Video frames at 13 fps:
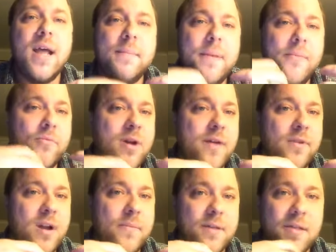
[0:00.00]
Maybe we'll have a
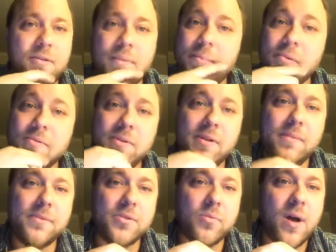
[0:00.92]
couple other people do them
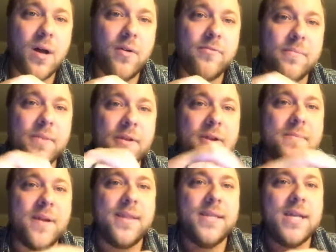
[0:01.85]
as well from the grid
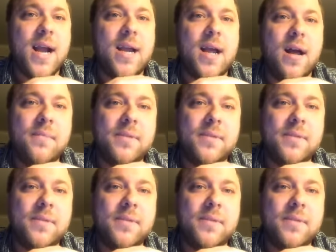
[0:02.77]
method dot com,